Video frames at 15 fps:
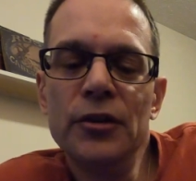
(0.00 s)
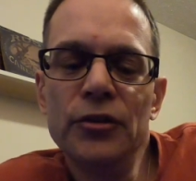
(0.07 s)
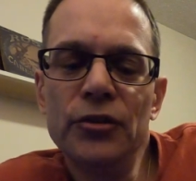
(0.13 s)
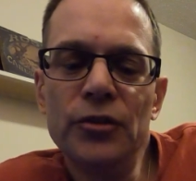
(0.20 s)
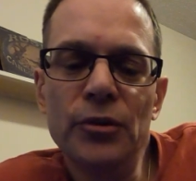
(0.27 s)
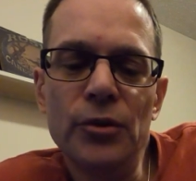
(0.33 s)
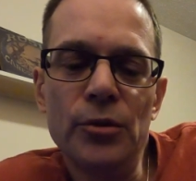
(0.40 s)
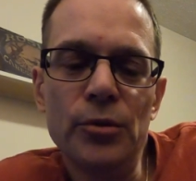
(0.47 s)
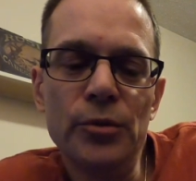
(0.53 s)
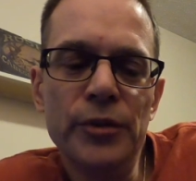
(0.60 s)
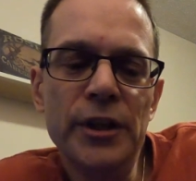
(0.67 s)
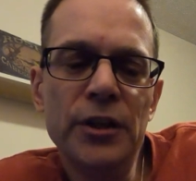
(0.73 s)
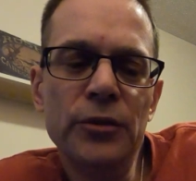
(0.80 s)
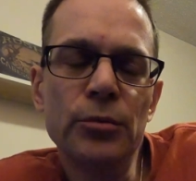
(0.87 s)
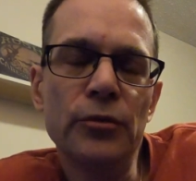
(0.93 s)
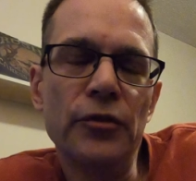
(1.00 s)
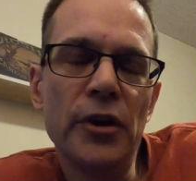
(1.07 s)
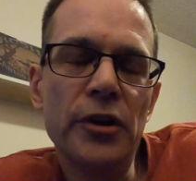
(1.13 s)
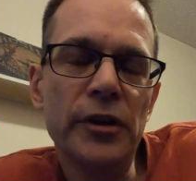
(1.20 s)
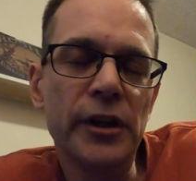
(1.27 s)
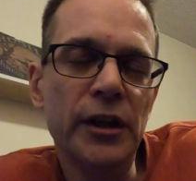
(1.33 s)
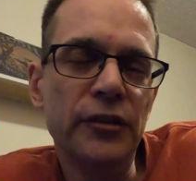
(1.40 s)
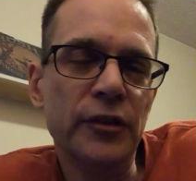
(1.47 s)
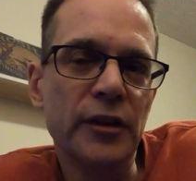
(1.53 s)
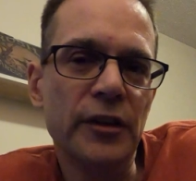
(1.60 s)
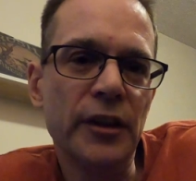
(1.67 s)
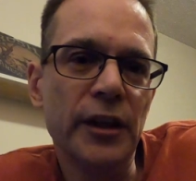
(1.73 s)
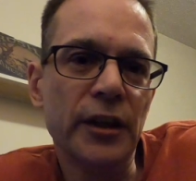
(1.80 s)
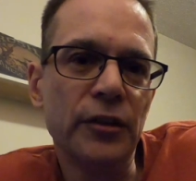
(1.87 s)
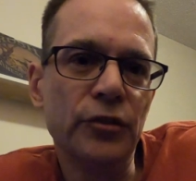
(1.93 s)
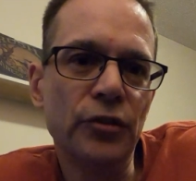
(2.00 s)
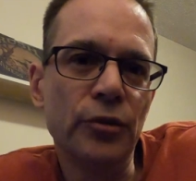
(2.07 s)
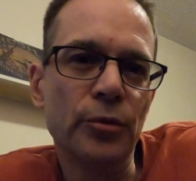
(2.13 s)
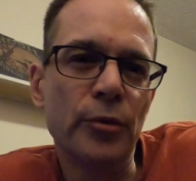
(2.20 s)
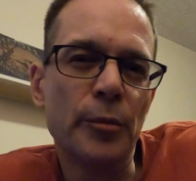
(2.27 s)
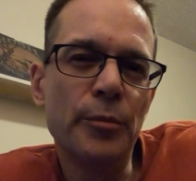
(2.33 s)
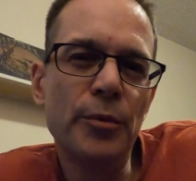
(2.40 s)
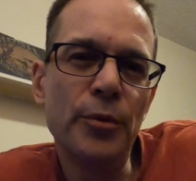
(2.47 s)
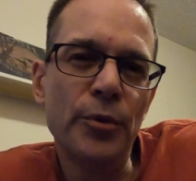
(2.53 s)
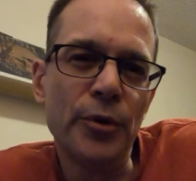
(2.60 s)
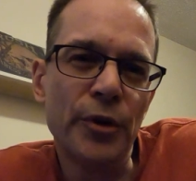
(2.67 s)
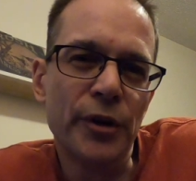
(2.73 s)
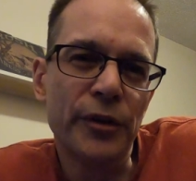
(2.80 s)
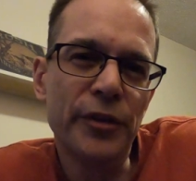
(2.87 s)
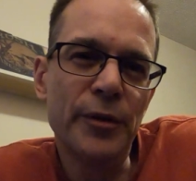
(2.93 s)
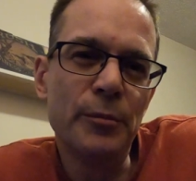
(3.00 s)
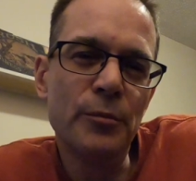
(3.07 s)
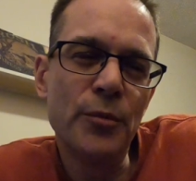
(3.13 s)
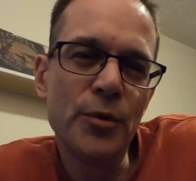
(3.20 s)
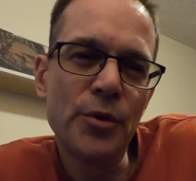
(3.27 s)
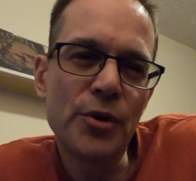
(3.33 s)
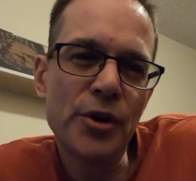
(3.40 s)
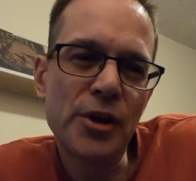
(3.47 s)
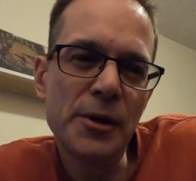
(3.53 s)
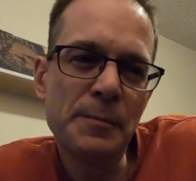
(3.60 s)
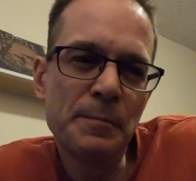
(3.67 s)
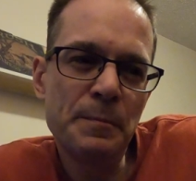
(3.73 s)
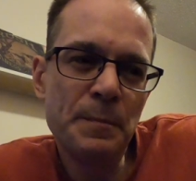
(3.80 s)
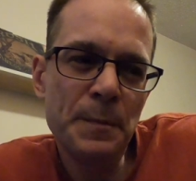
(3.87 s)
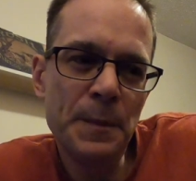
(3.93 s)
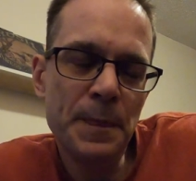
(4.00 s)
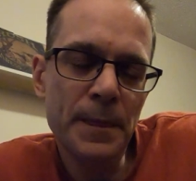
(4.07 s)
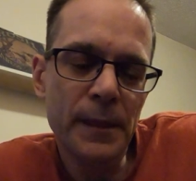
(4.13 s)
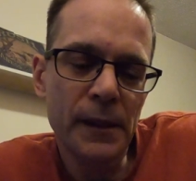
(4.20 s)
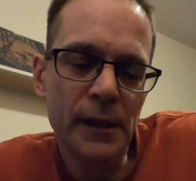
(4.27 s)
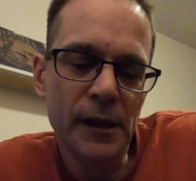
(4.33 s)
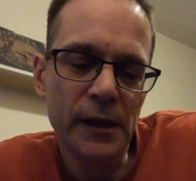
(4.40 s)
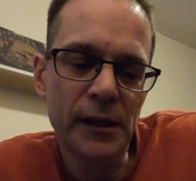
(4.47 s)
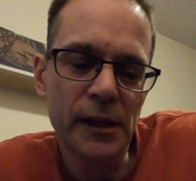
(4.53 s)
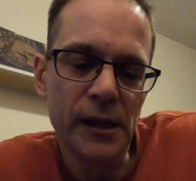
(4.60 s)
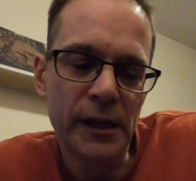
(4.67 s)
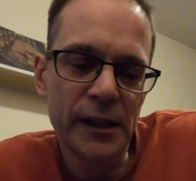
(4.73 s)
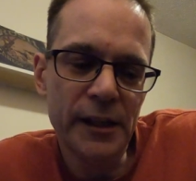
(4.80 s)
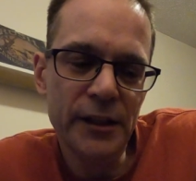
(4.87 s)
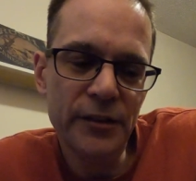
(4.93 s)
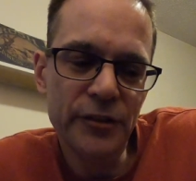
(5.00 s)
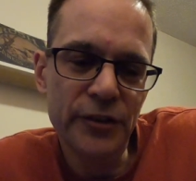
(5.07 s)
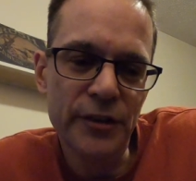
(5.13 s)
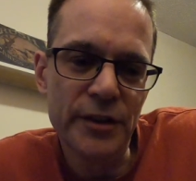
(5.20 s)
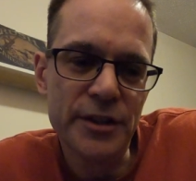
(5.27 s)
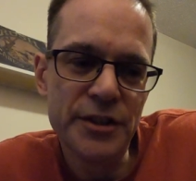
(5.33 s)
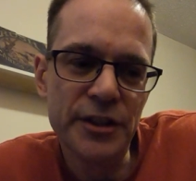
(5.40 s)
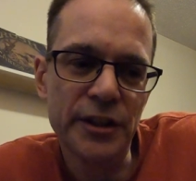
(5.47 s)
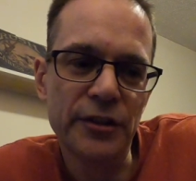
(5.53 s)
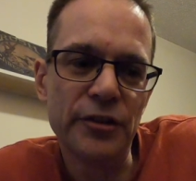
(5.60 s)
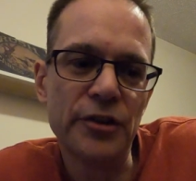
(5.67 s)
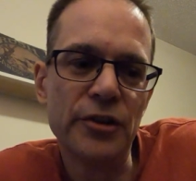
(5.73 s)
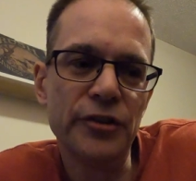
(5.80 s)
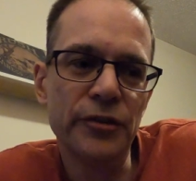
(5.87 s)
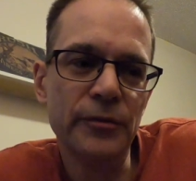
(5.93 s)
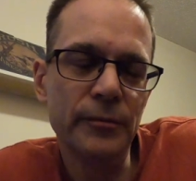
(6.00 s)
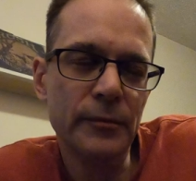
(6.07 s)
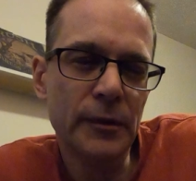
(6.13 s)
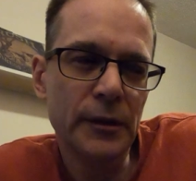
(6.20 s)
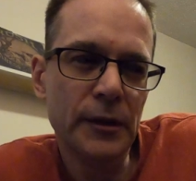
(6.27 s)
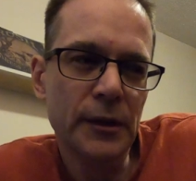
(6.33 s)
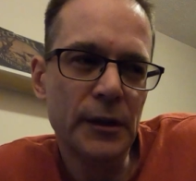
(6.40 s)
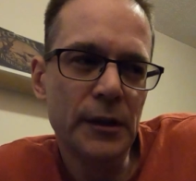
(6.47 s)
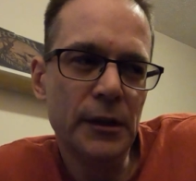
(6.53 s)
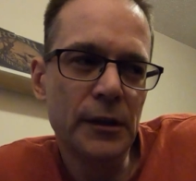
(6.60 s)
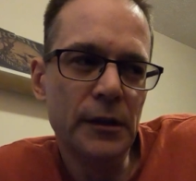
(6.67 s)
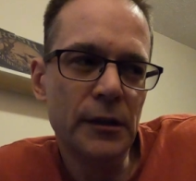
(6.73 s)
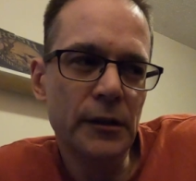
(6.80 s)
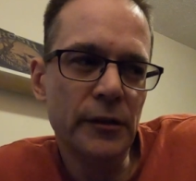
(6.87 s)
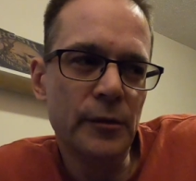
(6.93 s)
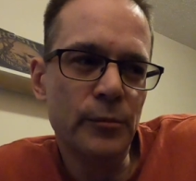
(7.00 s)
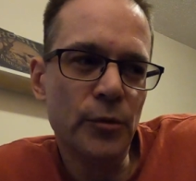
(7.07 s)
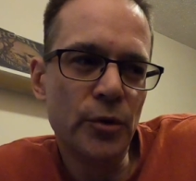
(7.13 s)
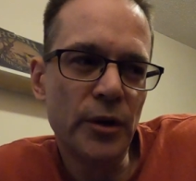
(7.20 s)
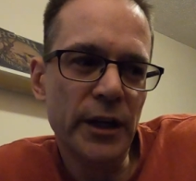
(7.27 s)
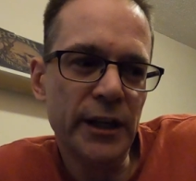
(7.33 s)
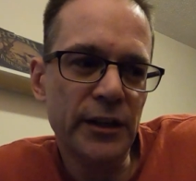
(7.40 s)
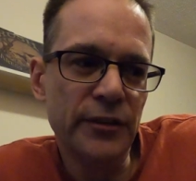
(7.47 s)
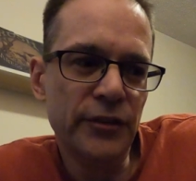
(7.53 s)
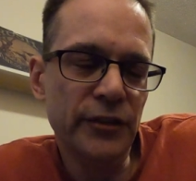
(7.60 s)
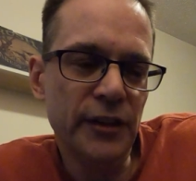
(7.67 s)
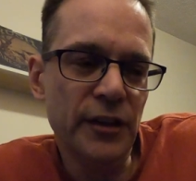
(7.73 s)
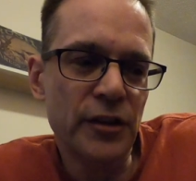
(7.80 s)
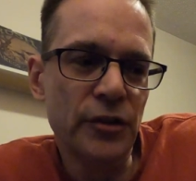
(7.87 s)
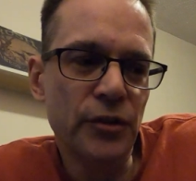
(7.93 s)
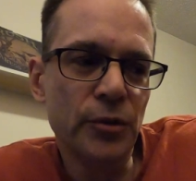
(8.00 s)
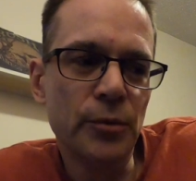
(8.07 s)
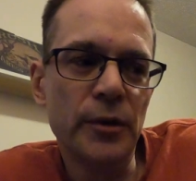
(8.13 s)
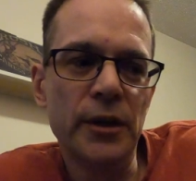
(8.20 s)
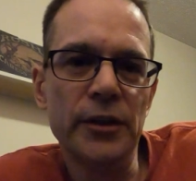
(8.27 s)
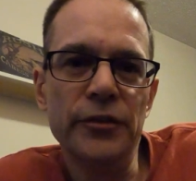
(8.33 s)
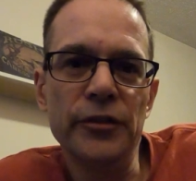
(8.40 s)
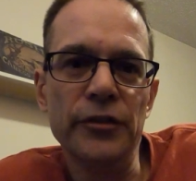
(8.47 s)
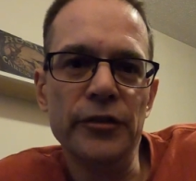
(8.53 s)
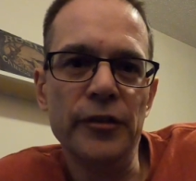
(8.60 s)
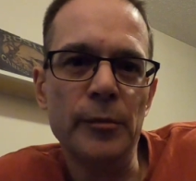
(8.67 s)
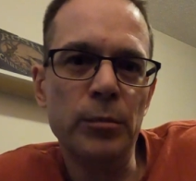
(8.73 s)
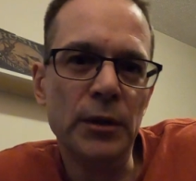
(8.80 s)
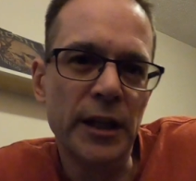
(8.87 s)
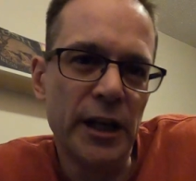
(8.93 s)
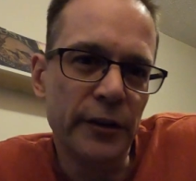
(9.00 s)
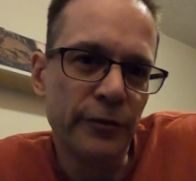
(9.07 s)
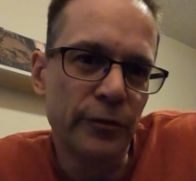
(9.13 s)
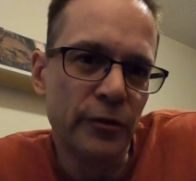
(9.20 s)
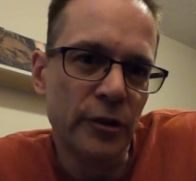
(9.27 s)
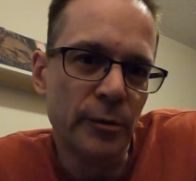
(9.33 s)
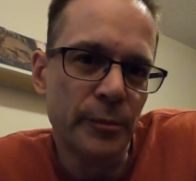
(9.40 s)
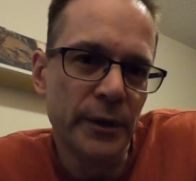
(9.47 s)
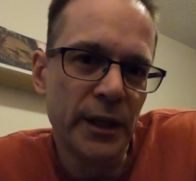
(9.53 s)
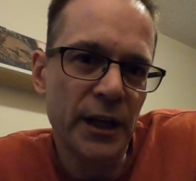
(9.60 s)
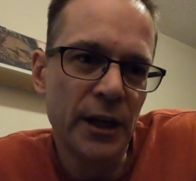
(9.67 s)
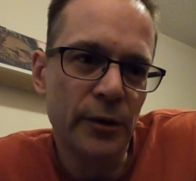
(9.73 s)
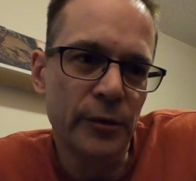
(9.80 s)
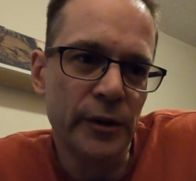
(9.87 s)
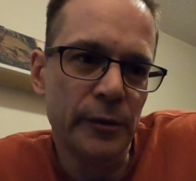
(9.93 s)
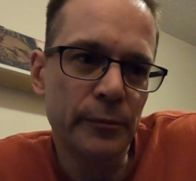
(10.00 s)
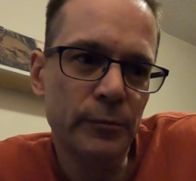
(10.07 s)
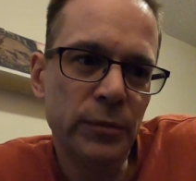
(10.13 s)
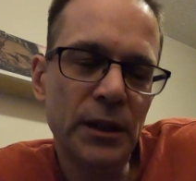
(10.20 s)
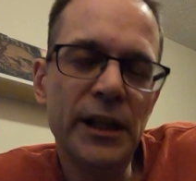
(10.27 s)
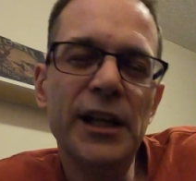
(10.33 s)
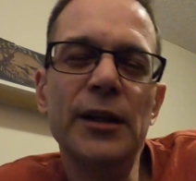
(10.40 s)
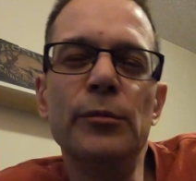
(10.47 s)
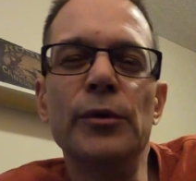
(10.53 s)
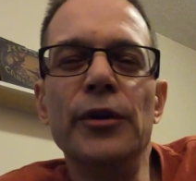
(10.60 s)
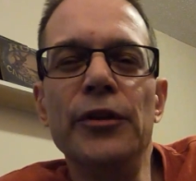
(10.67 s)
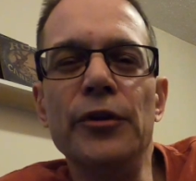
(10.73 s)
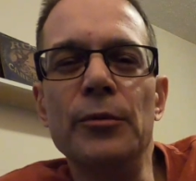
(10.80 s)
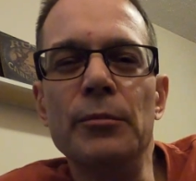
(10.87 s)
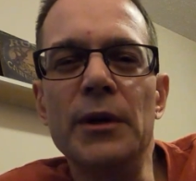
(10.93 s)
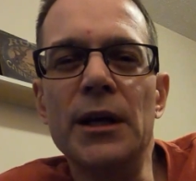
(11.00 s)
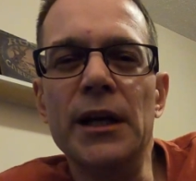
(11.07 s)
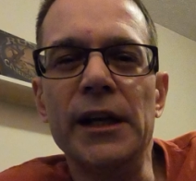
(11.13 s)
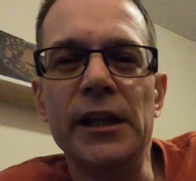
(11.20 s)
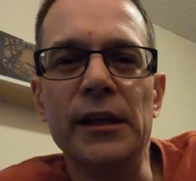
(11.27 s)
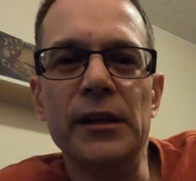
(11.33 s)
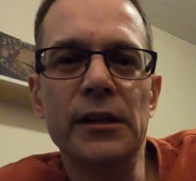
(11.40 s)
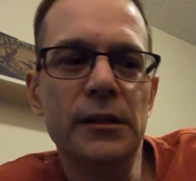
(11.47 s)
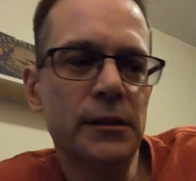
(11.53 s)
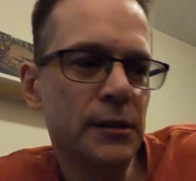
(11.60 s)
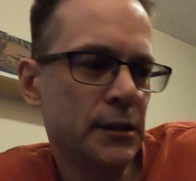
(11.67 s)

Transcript: So these are very easy things to report. The more I got into the Tinders, the more I could see the nuances of the platform and how it played with your mind.